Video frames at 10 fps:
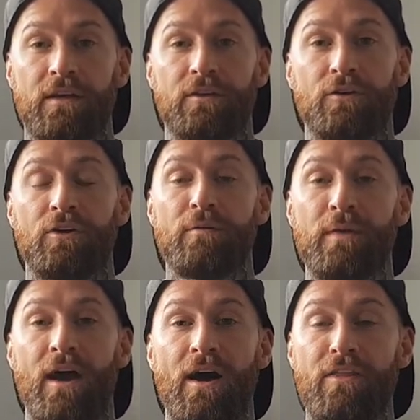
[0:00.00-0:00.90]
you're going to
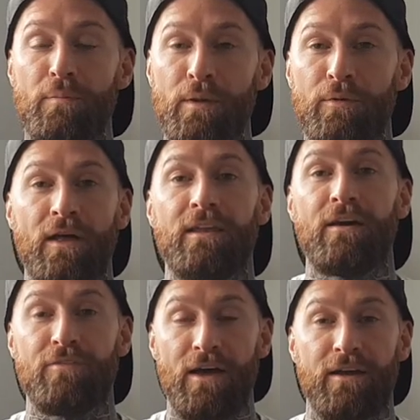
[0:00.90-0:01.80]
meet other people that
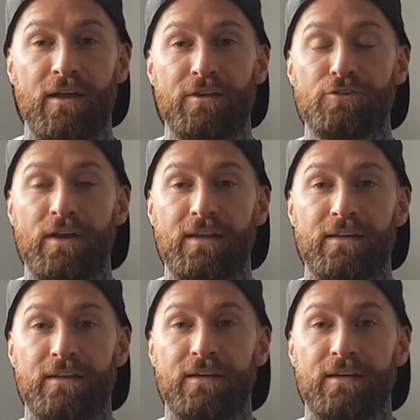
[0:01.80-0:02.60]
love that kind of training.